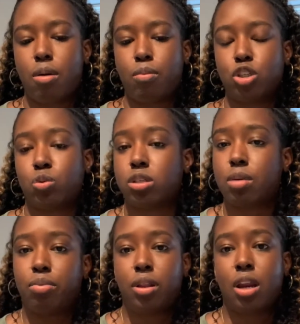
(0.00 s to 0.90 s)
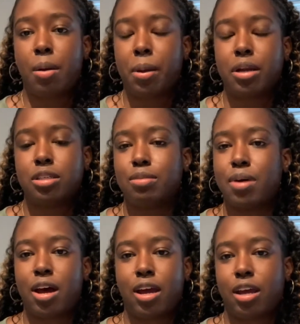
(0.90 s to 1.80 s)
which was completely not related to
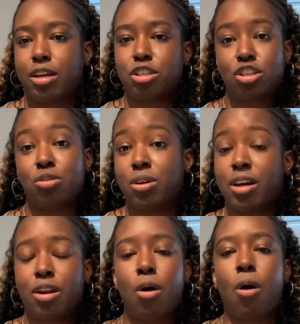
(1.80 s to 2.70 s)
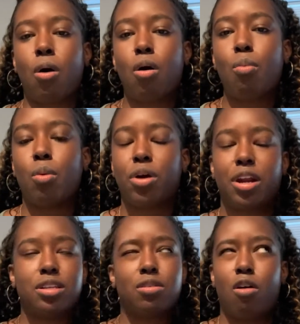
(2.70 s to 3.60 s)
my degree at all, but we'll get
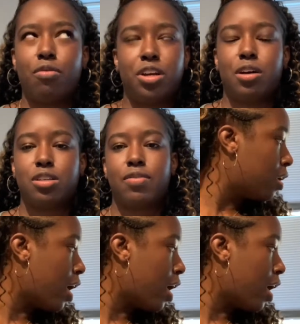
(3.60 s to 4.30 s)
into all the details of that.